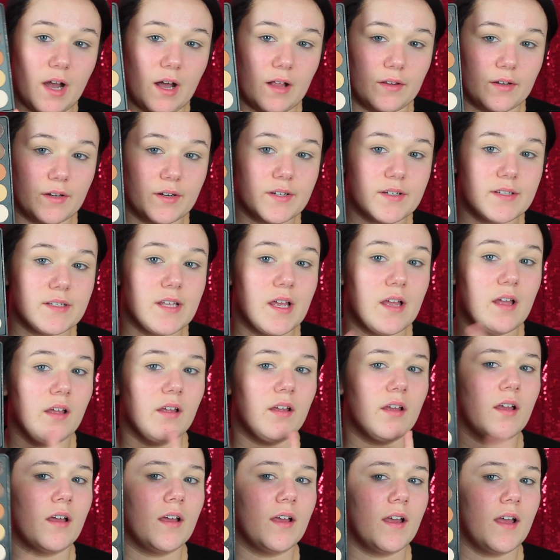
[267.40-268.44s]
colors
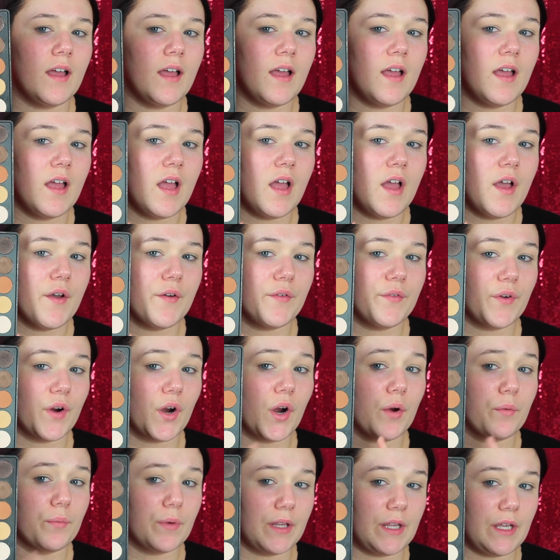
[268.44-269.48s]
for
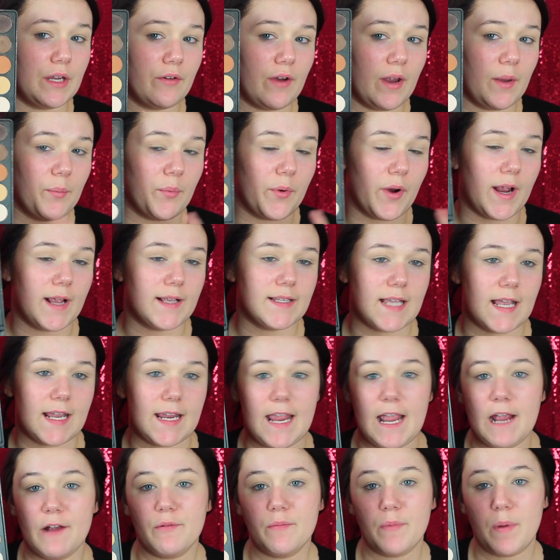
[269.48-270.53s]
a really great price. I
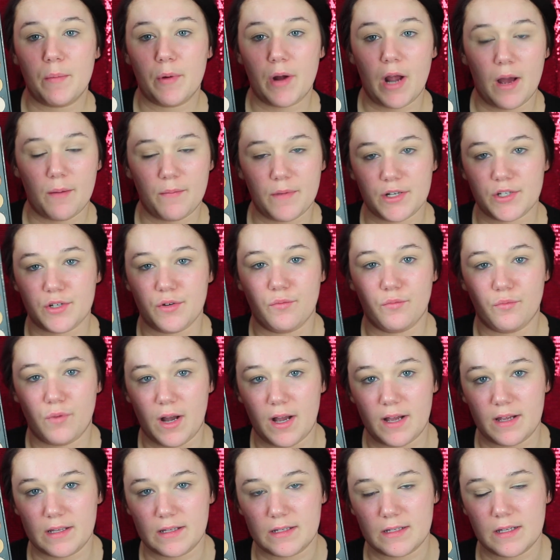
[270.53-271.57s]
can't remember how much it
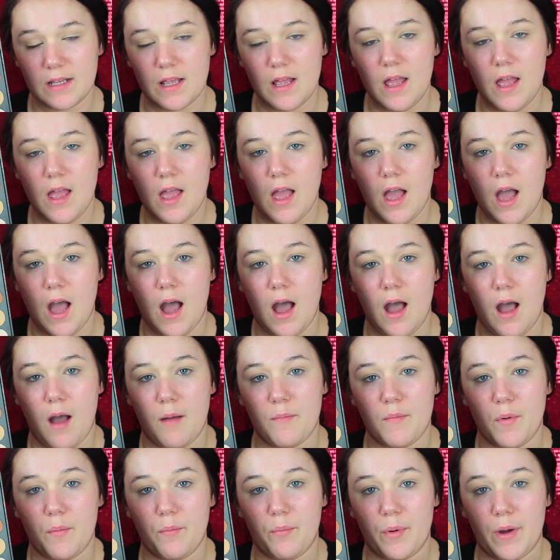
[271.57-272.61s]
was,
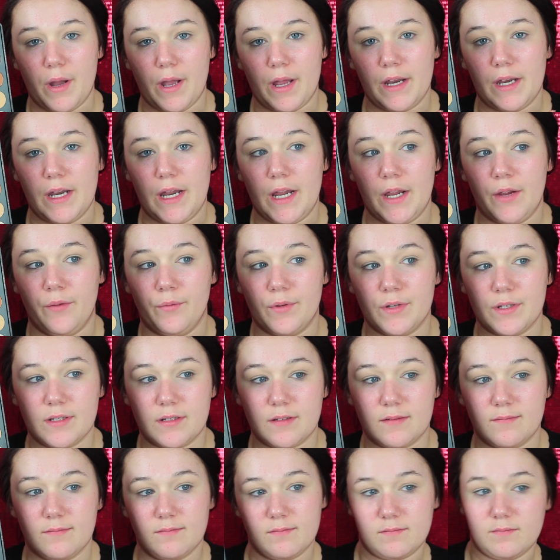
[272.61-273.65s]
but
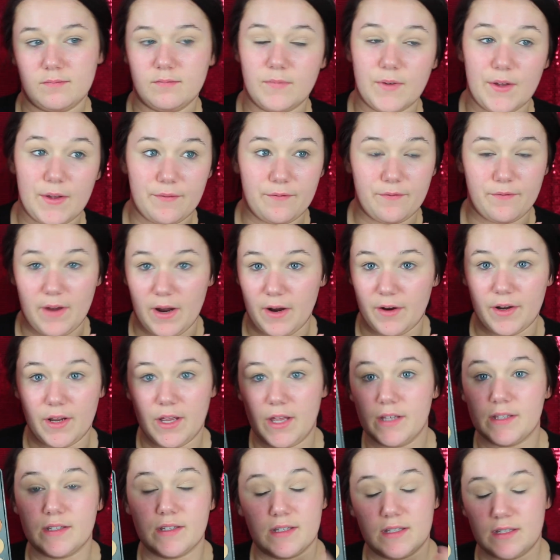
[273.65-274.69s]
it's
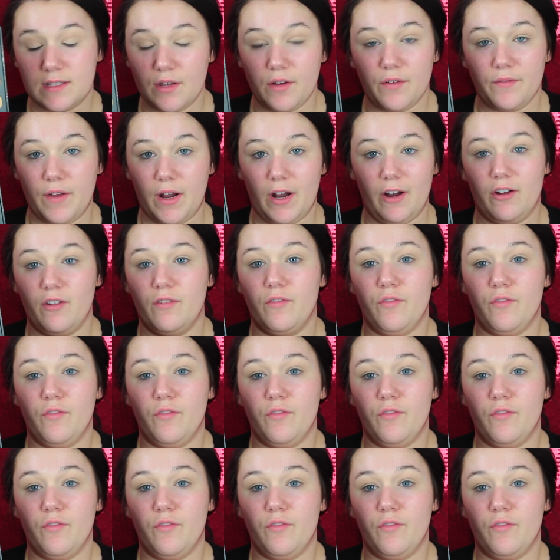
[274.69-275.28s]
still very